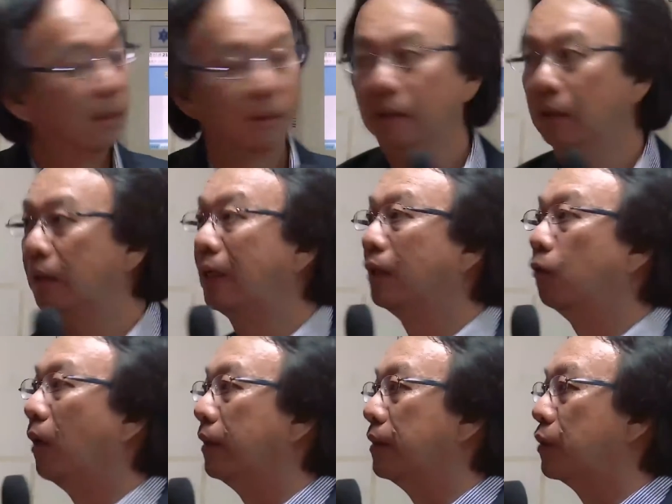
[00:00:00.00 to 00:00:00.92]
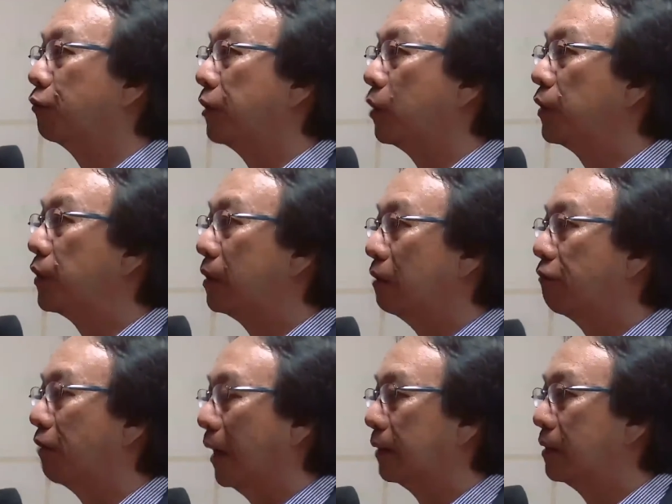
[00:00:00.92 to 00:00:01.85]
Another one is frequency
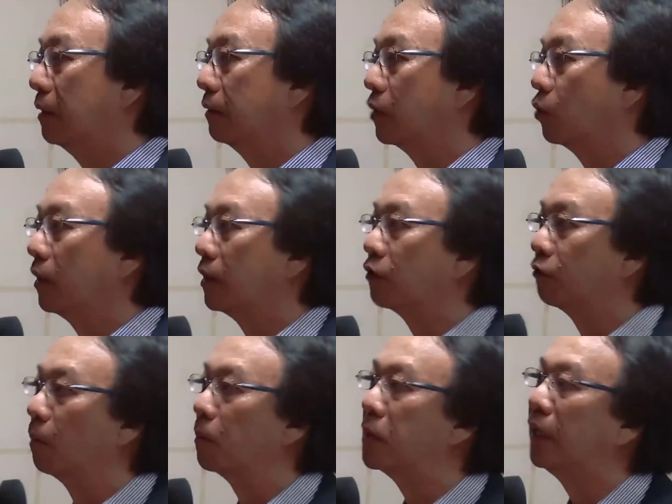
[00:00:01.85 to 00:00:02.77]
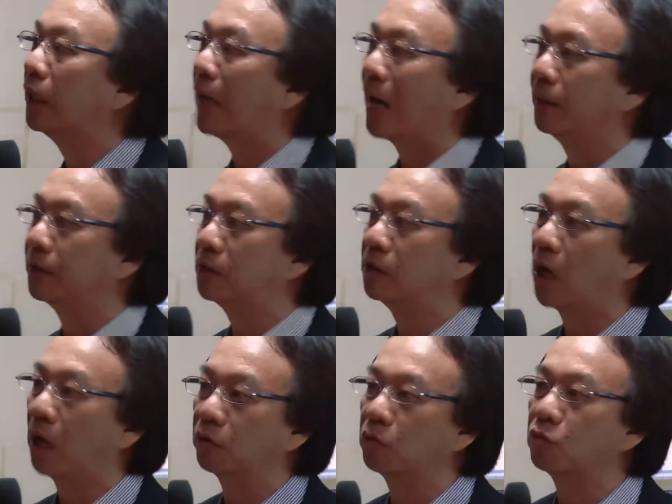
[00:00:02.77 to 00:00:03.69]
effect. This one is from Nick Ellis,
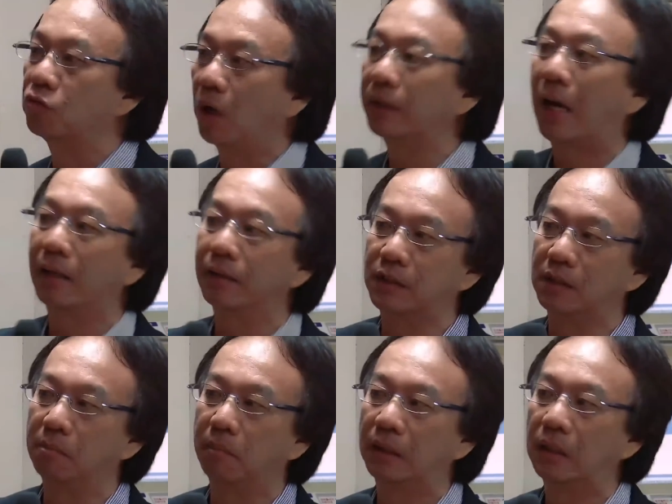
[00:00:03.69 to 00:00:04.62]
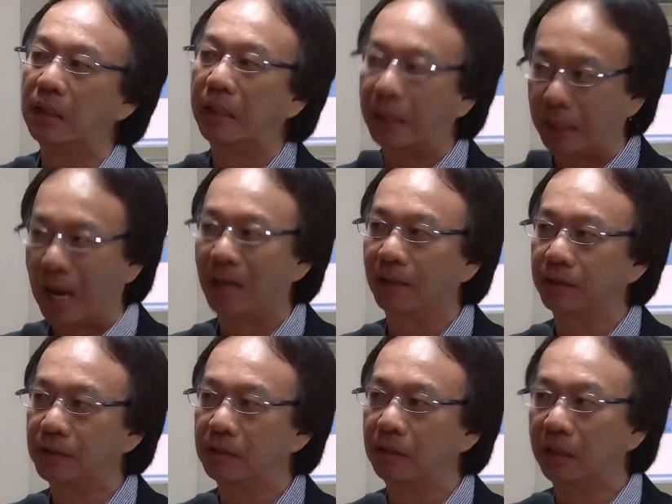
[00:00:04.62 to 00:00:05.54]
not Rod Ellis, but Nick
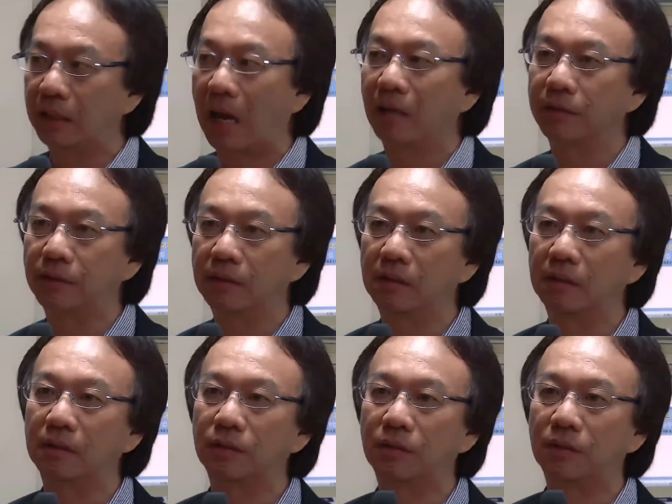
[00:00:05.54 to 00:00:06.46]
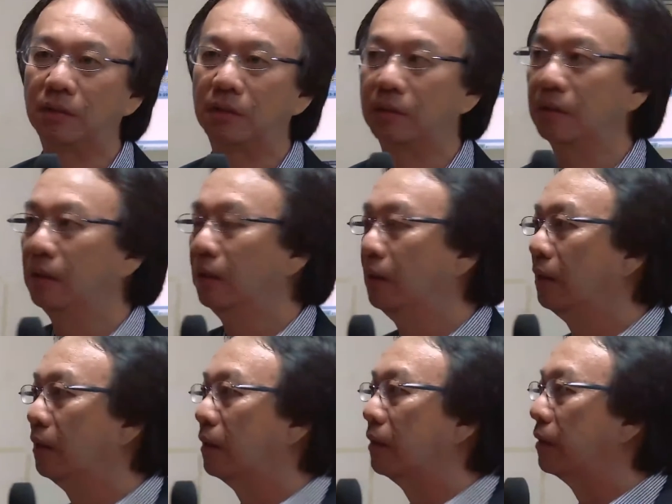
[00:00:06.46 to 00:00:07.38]
Ellis. Nick Ellis is
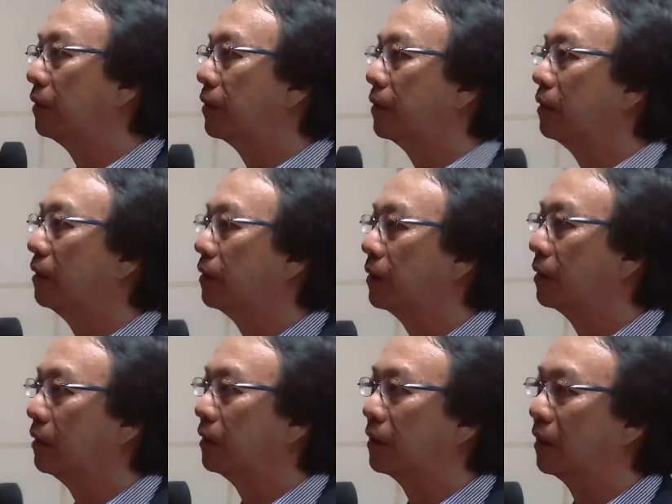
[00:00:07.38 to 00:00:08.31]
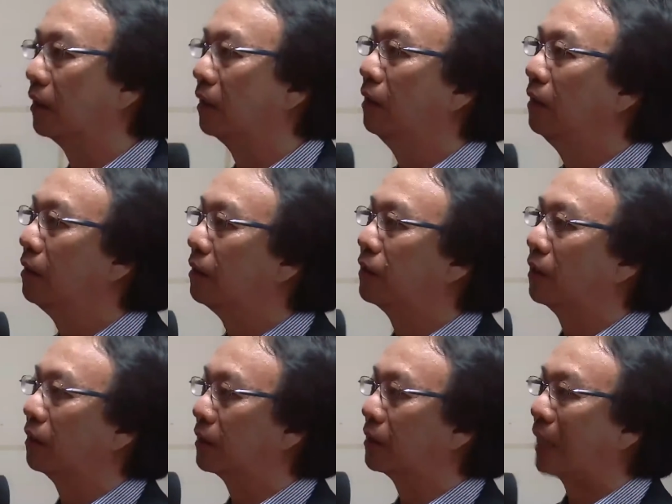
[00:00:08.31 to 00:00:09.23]
a
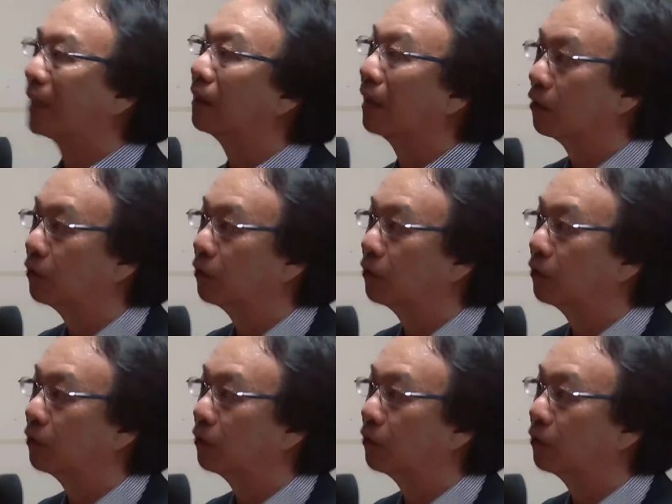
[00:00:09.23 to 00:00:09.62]
second language